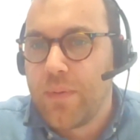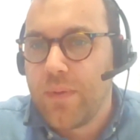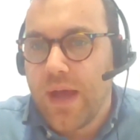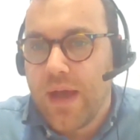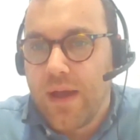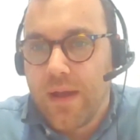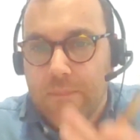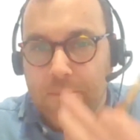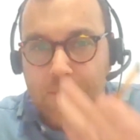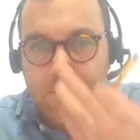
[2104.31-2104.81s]

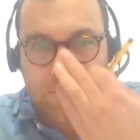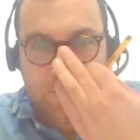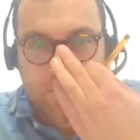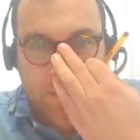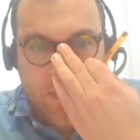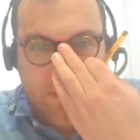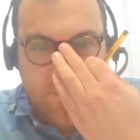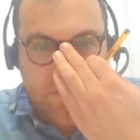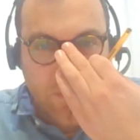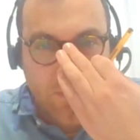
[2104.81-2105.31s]

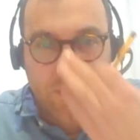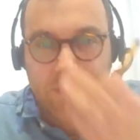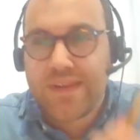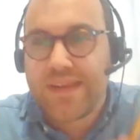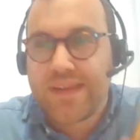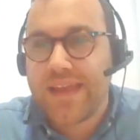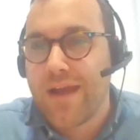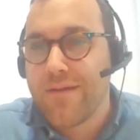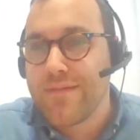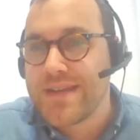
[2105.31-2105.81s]
If you want a
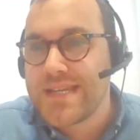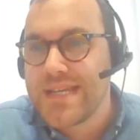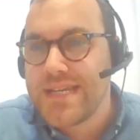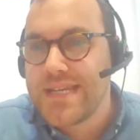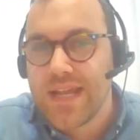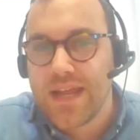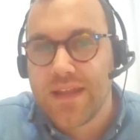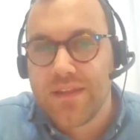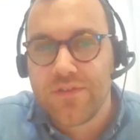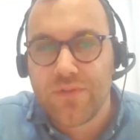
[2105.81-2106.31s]

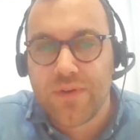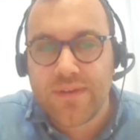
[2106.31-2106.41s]
guaranteed answer,